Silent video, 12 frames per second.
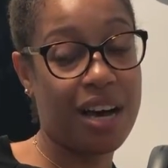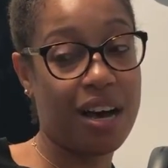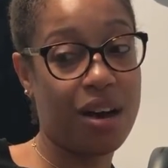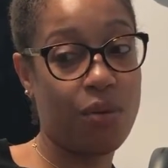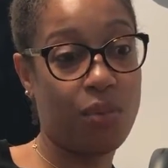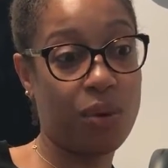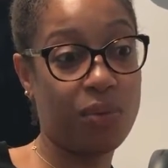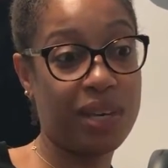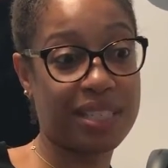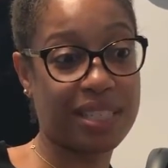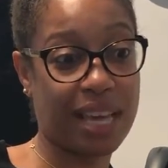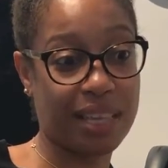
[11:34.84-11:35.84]
when
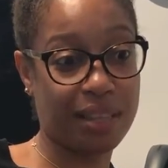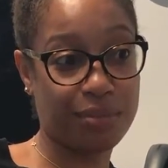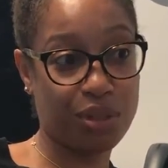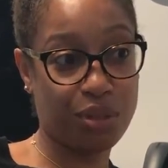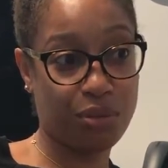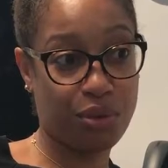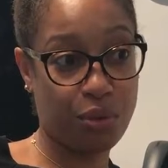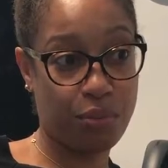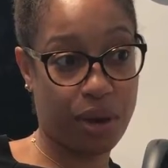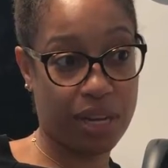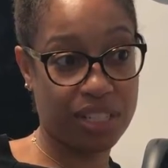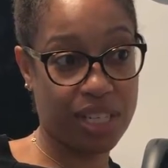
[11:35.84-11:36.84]
we assign them to group
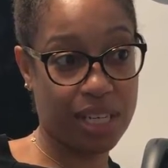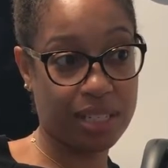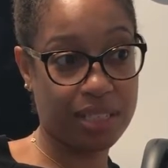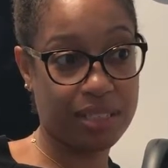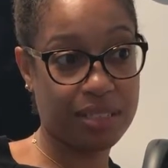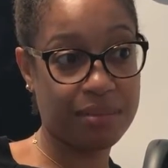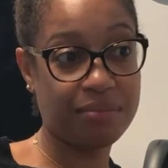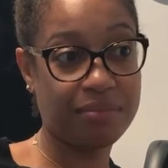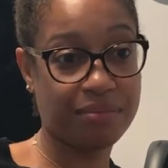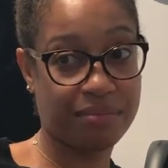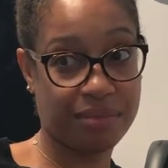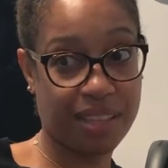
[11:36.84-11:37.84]
projects,
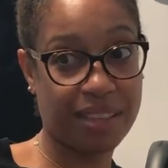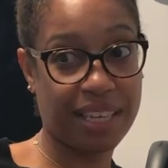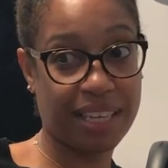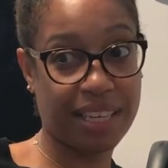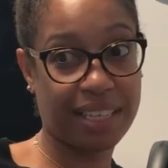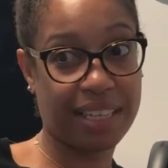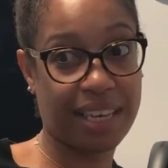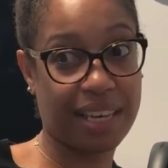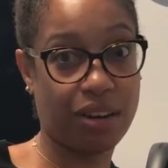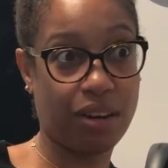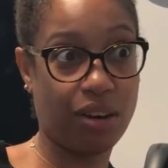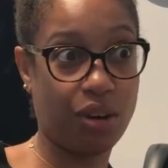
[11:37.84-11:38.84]
thinking
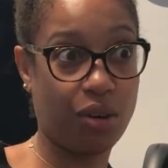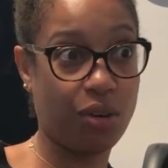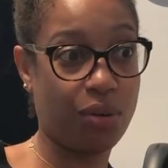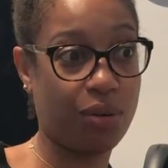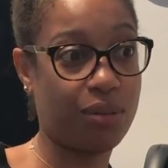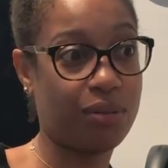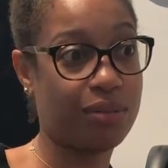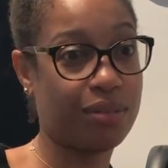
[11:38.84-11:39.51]
like, oh,